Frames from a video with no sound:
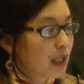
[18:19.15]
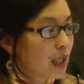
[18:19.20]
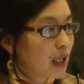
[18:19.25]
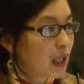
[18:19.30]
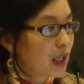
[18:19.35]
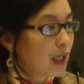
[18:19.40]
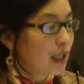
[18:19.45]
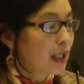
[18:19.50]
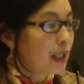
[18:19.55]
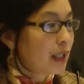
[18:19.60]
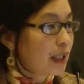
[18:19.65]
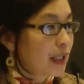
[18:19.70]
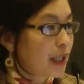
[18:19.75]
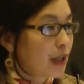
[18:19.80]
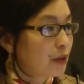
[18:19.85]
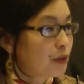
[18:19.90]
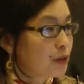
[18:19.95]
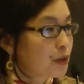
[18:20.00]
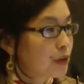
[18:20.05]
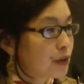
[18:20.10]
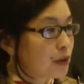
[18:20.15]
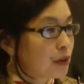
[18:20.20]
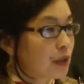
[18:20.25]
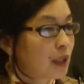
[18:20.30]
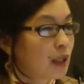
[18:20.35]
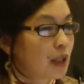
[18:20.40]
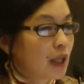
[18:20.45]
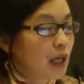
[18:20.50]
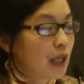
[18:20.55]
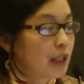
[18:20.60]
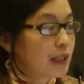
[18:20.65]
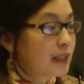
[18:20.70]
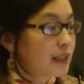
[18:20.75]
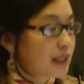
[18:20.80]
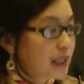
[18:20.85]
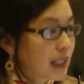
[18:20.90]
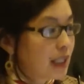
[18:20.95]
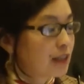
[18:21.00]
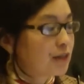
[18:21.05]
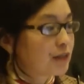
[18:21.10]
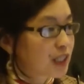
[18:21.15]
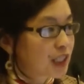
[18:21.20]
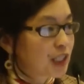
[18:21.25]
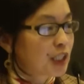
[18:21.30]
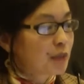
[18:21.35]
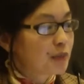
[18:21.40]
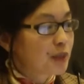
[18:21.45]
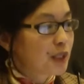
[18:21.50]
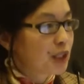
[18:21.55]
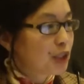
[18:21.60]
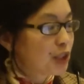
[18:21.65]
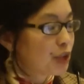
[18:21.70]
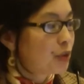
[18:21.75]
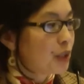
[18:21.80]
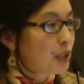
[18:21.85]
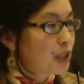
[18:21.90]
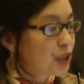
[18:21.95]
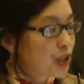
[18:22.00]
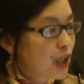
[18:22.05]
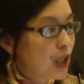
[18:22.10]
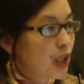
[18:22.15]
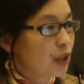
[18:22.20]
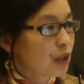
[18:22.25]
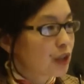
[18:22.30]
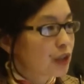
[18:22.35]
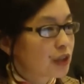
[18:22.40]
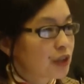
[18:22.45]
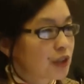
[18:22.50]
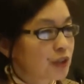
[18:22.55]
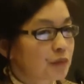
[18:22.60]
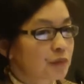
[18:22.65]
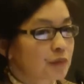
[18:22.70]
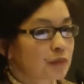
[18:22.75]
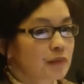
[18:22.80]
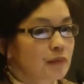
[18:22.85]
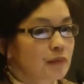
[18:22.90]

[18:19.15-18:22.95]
an ounce instead of accepting US dollars.